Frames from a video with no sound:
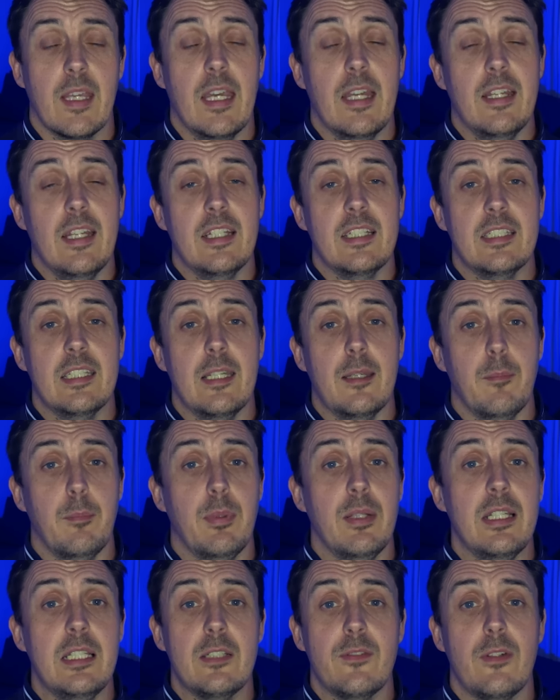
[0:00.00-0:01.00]
And that's it.
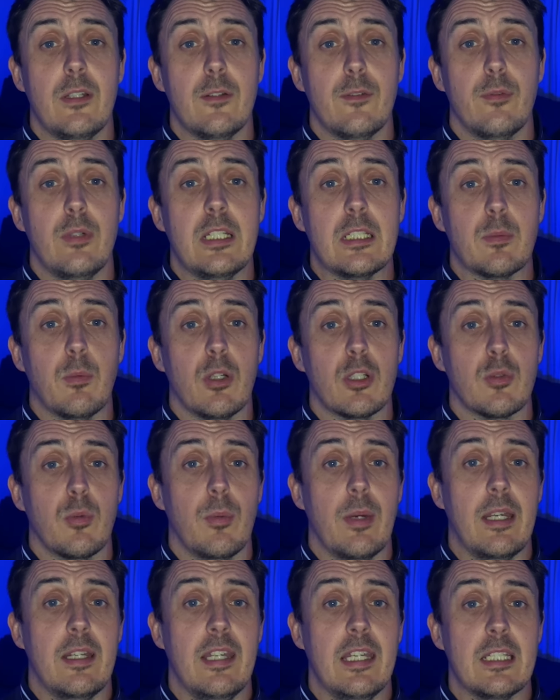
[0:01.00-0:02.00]
Please feel free to watch one of
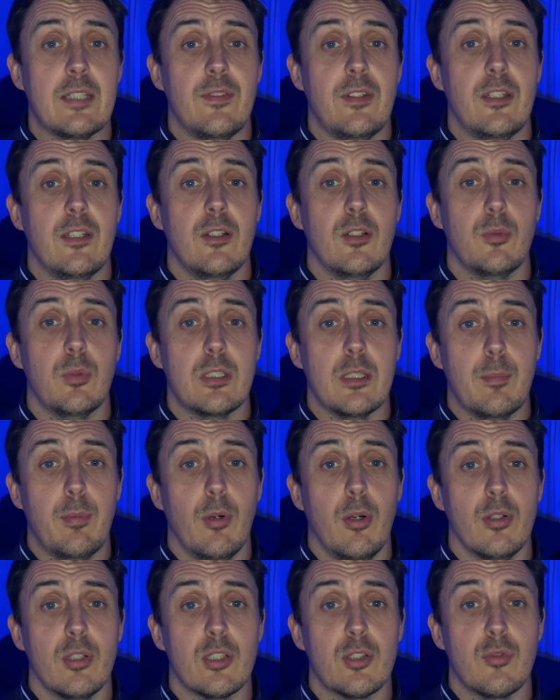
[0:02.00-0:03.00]
my next videos, which I
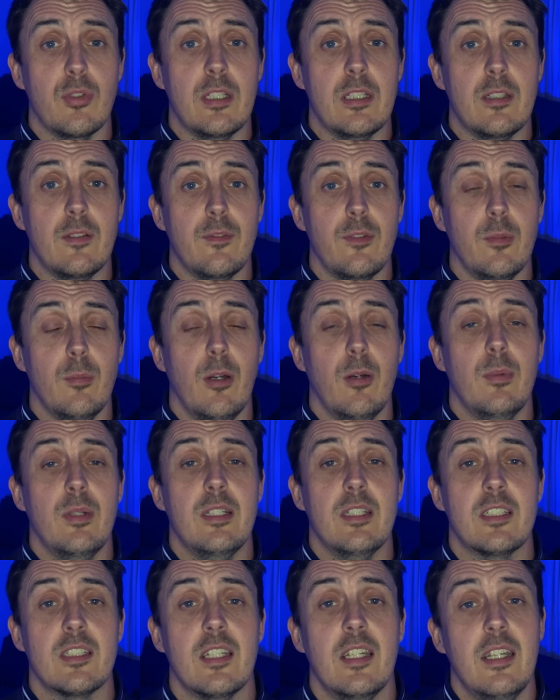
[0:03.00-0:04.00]
put on the screen in a few
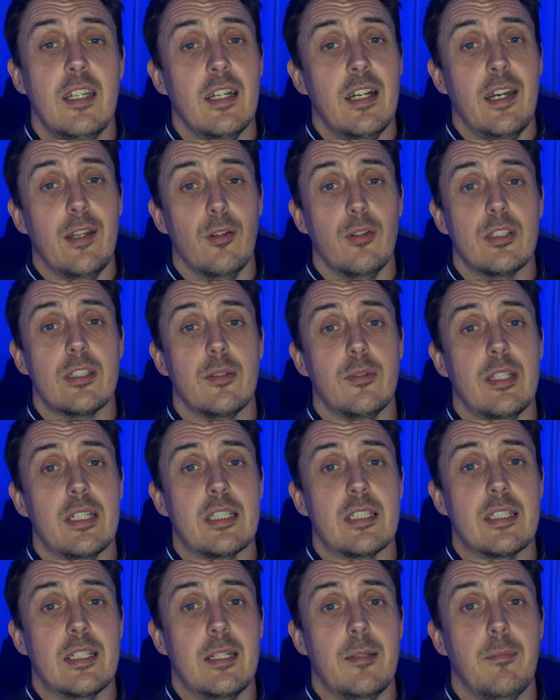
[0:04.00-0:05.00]
moments. And until
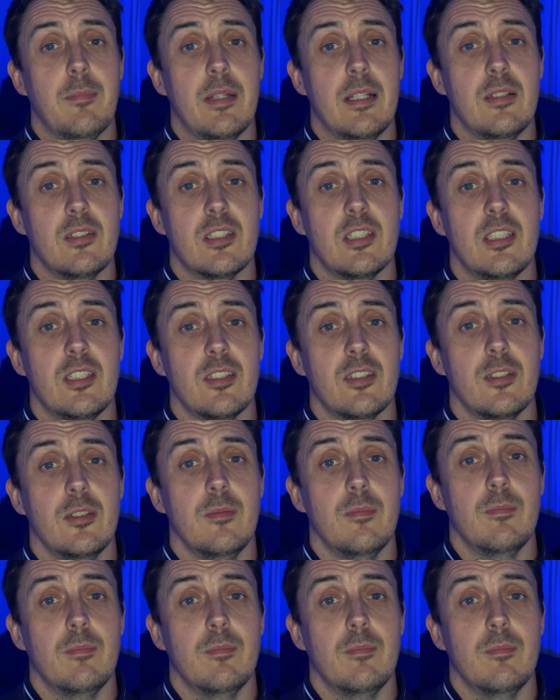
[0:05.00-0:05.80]
next time, I'll see you soon.